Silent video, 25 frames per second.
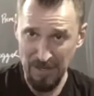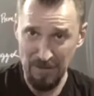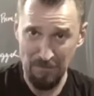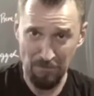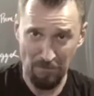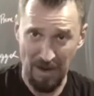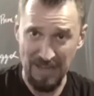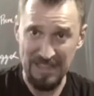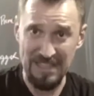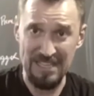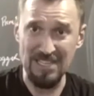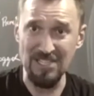
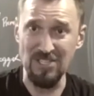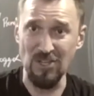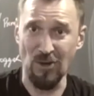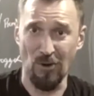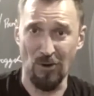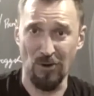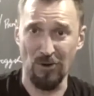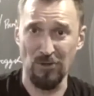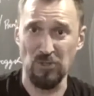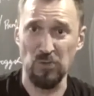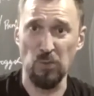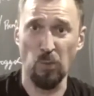My knees
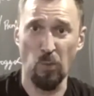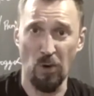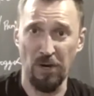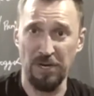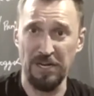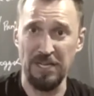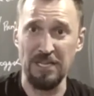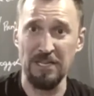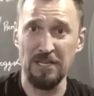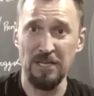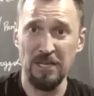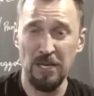aren't
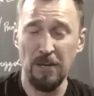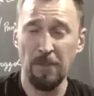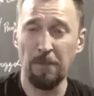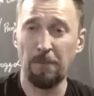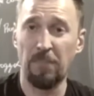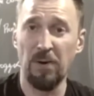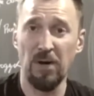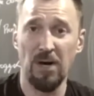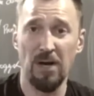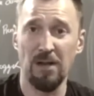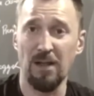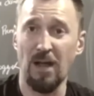20,
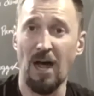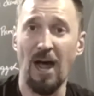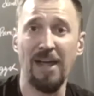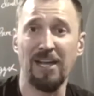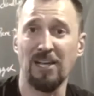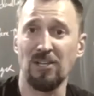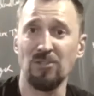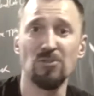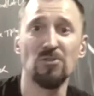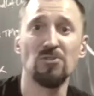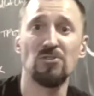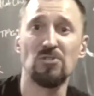but I
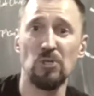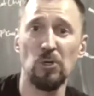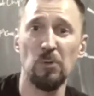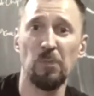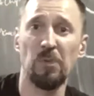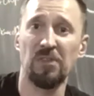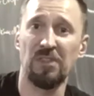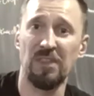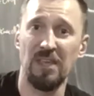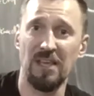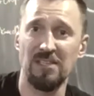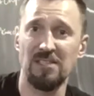could do
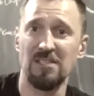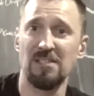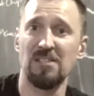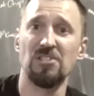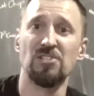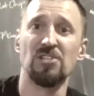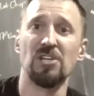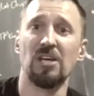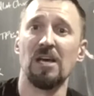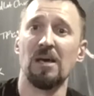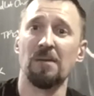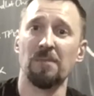stupid things in the
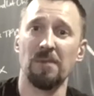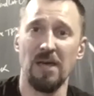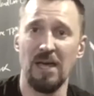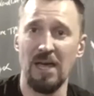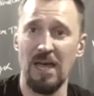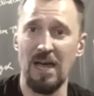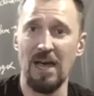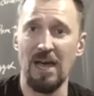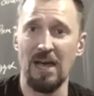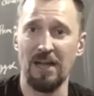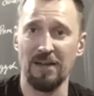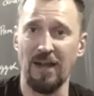gym,
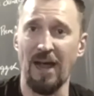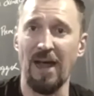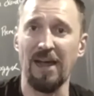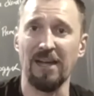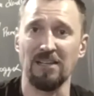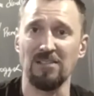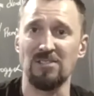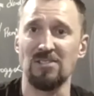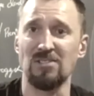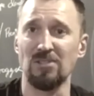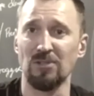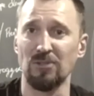and I
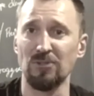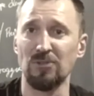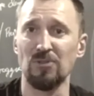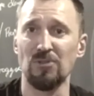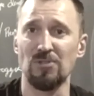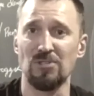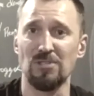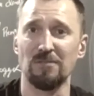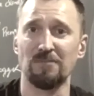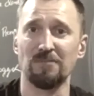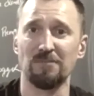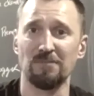could still do
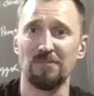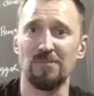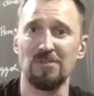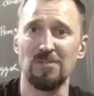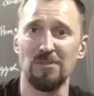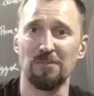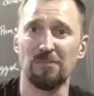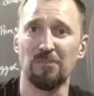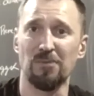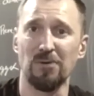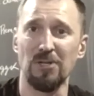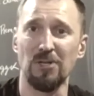some
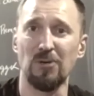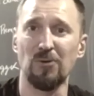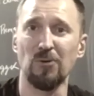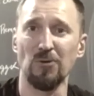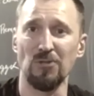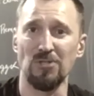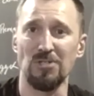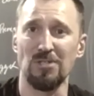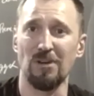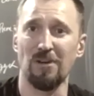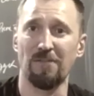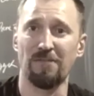pretty cool
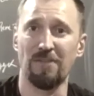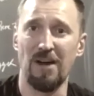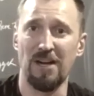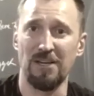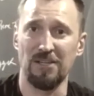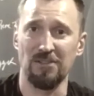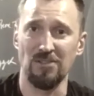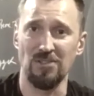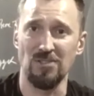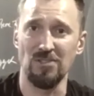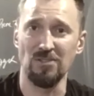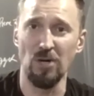stuff out
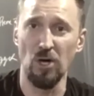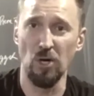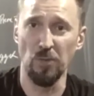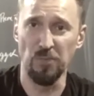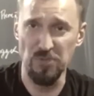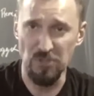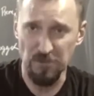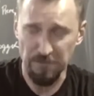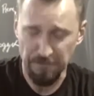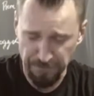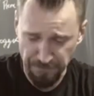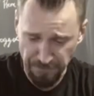on the
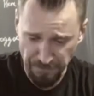slopes.